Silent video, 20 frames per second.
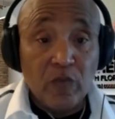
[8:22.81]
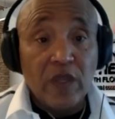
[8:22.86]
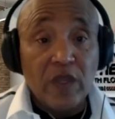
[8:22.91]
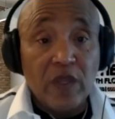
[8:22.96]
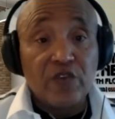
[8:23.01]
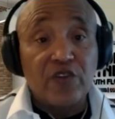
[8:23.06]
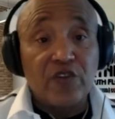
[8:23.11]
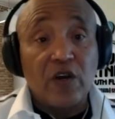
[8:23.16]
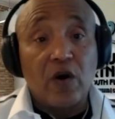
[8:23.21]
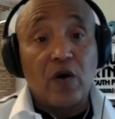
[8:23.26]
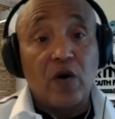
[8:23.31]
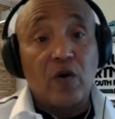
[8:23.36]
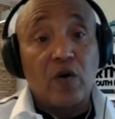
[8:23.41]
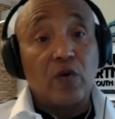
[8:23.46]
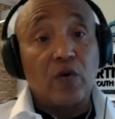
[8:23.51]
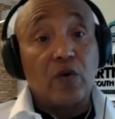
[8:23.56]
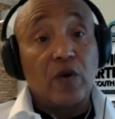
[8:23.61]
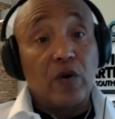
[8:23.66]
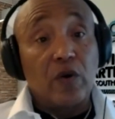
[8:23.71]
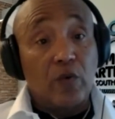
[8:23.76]

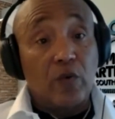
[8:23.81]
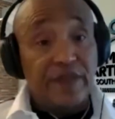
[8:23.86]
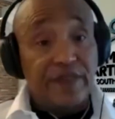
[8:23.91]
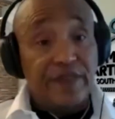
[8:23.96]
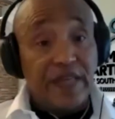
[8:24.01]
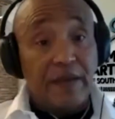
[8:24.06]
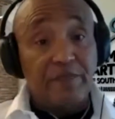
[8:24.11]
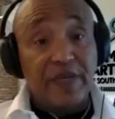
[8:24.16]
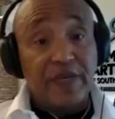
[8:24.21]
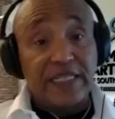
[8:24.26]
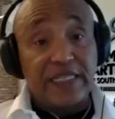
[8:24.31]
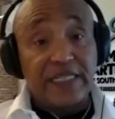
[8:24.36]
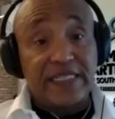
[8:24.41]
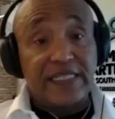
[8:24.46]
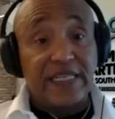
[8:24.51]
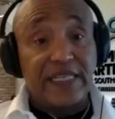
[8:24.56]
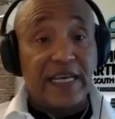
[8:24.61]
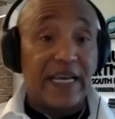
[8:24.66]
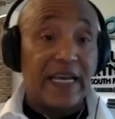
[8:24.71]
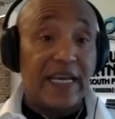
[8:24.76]
So with that being
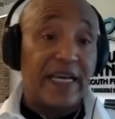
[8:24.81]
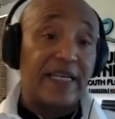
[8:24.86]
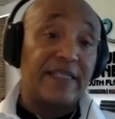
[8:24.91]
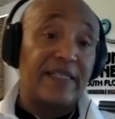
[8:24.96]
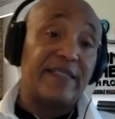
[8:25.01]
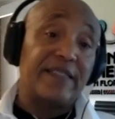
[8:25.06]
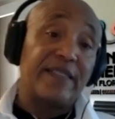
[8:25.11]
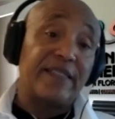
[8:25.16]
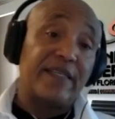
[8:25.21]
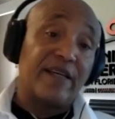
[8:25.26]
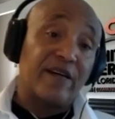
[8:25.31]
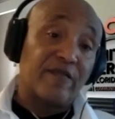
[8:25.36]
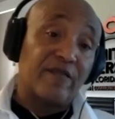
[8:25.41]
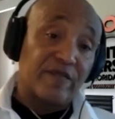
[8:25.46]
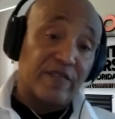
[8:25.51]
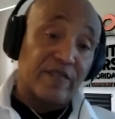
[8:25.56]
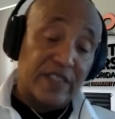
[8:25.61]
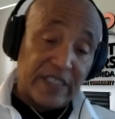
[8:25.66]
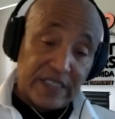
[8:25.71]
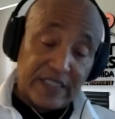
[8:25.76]
said, you know,
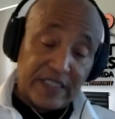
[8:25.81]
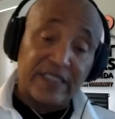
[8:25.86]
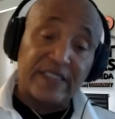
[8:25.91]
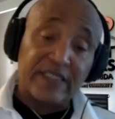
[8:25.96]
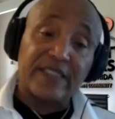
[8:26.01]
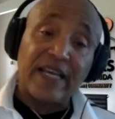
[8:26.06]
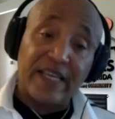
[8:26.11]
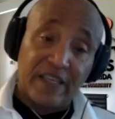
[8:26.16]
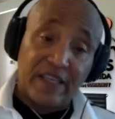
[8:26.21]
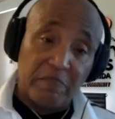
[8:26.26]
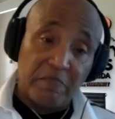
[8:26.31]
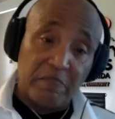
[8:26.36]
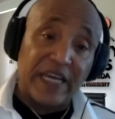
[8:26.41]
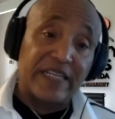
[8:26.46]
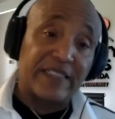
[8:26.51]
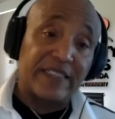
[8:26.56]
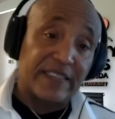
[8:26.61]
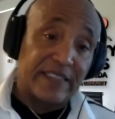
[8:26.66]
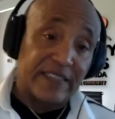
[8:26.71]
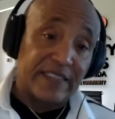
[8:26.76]
take your medicine.